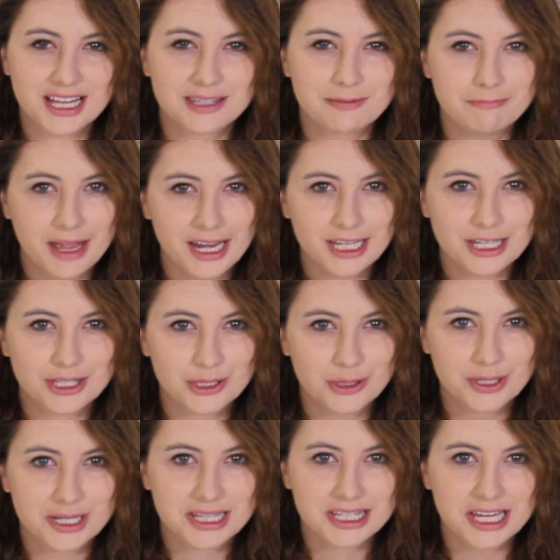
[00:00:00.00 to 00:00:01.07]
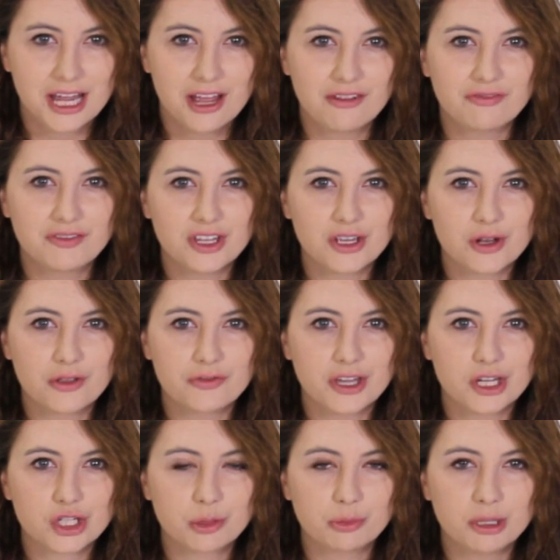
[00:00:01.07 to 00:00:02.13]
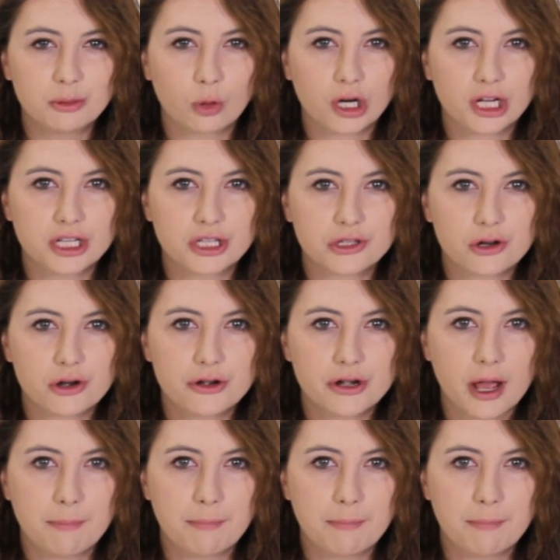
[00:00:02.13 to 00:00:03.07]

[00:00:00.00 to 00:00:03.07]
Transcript: as many students feel they should be more concerned